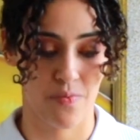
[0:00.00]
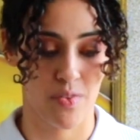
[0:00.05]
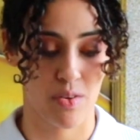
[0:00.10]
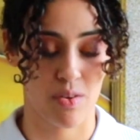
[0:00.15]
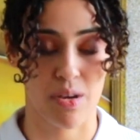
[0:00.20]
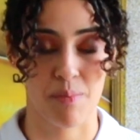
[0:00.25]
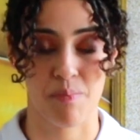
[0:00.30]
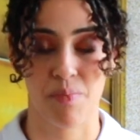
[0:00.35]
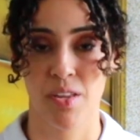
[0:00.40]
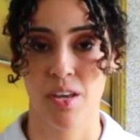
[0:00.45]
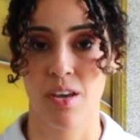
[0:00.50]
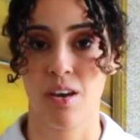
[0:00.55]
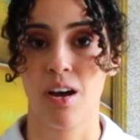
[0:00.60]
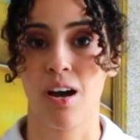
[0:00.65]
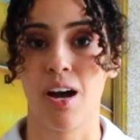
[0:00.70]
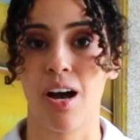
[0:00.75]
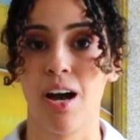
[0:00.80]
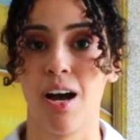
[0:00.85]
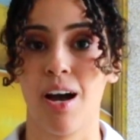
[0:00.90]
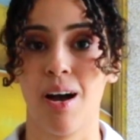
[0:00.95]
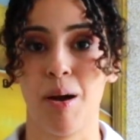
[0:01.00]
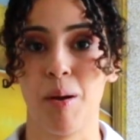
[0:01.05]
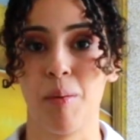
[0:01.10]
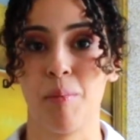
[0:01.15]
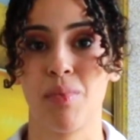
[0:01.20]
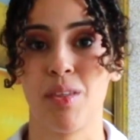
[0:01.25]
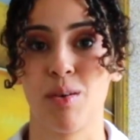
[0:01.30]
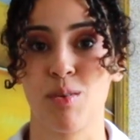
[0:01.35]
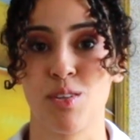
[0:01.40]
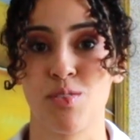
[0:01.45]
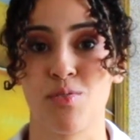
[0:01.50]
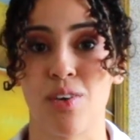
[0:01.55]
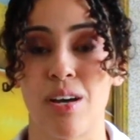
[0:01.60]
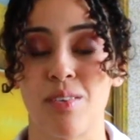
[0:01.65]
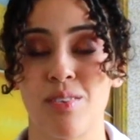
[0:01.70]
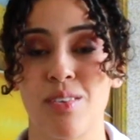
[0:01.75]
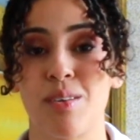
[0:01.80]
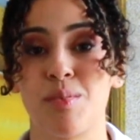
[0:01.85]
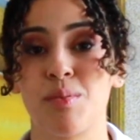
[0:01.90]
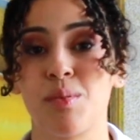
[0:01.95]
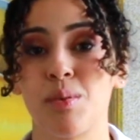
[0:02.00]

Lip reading: okay? That was fast,